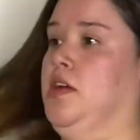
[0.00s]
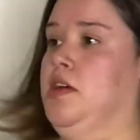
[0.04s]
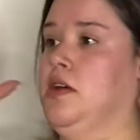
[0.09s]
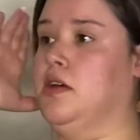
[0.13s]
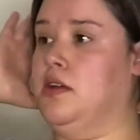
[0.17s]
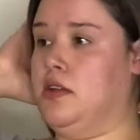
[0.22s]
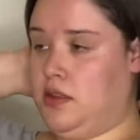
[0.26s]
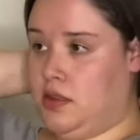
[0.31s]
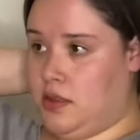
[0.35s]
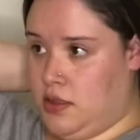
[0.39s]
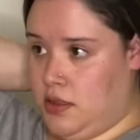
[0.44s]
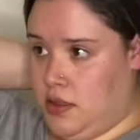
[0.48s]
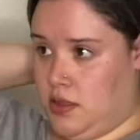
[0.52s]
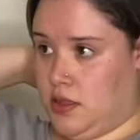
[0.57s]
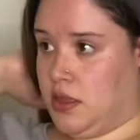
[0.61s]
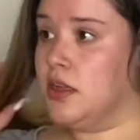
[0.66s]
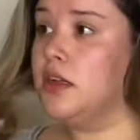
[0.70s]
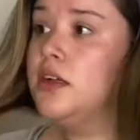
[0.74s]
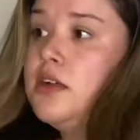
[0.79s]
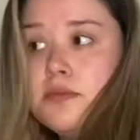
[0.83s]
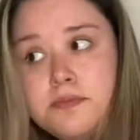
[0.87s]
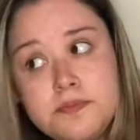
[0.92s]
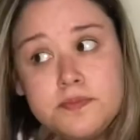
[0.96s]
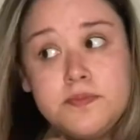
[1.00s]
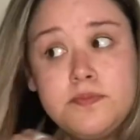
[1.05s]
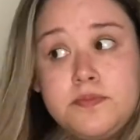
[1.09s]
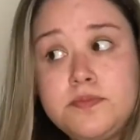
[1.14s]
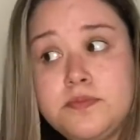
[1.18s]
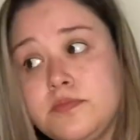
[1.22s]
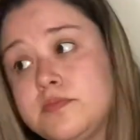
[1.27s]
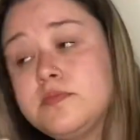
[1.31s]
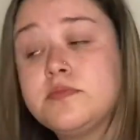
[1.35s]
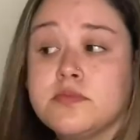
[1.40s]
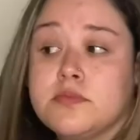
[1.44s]
rub them together, and
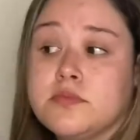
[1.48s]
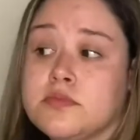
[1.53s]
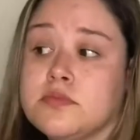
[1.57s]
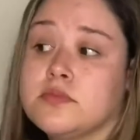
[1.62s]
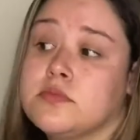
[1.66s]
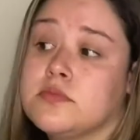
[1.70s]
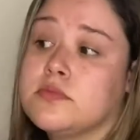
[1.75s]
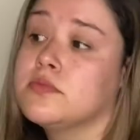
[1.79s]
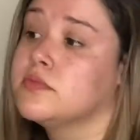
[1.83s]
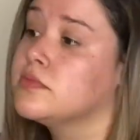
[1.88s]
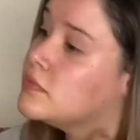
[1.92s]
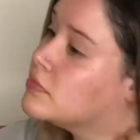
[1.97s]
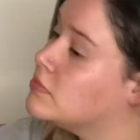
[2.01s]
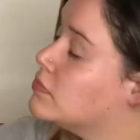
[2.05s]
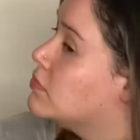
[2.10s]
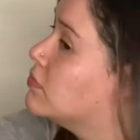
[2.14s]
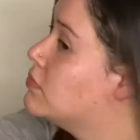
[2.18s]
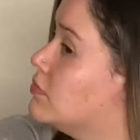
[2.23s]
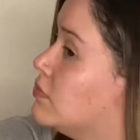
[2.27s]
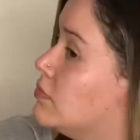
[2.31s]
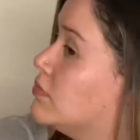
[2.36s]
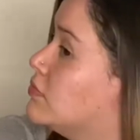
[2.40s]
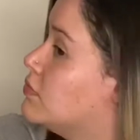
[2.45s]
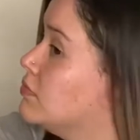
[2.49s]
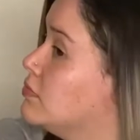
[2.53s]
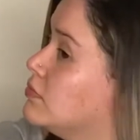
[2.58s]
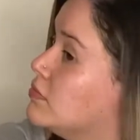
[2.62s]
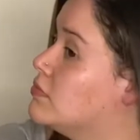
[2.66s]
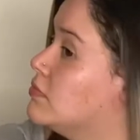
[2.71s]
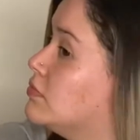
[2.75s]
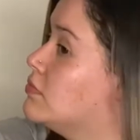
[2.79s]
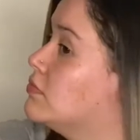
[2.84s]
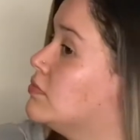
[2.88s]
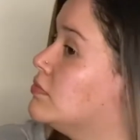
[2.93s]
start about halfway down my hair,
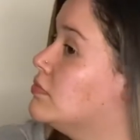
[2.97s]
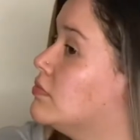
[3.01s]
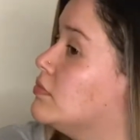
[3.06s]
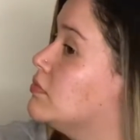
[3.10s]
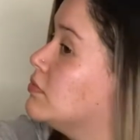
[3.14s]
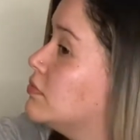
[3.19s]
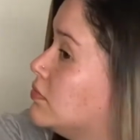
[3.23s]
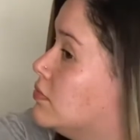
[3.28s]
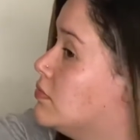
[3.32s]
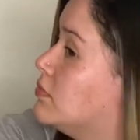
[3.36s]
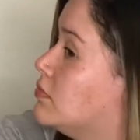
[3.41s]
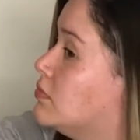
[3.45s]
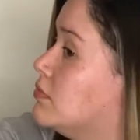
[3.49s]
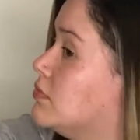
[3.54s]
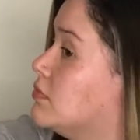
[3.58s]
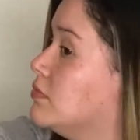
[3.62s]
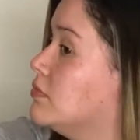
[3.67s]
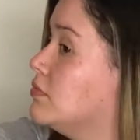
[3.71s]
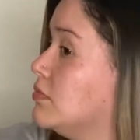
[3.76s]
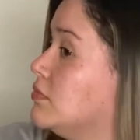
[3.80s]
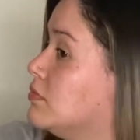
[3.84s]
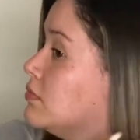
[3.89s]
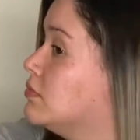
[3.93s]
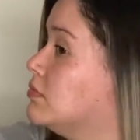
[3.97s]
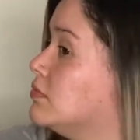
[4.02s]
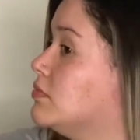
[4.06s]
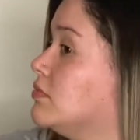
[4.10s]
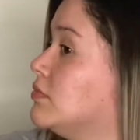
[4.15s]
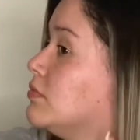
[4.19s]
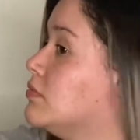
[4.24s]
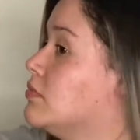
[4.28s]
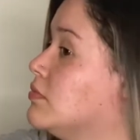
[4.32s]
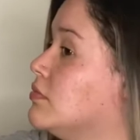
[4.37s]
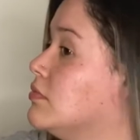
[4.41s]
and mainly focusing this
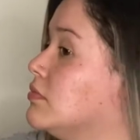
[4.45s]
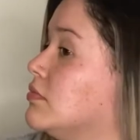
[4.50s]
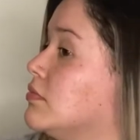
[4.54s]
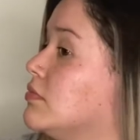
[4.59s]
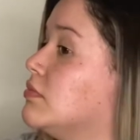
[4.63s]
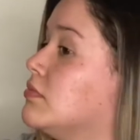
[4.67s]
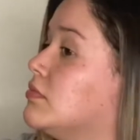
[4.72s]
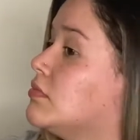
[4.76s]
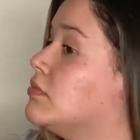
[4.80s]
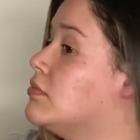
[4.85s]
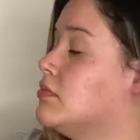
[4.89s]
on my